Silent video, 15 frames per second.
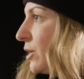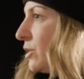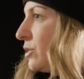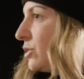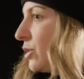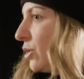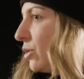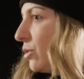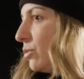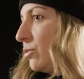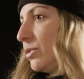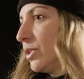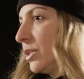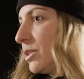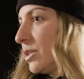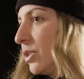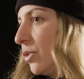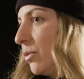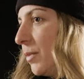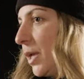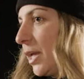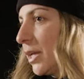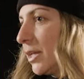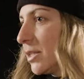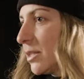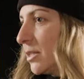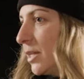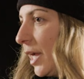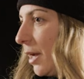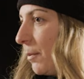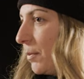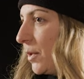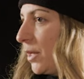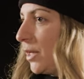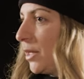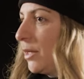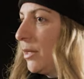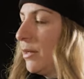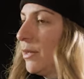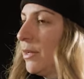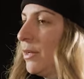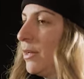So to still make it snappy,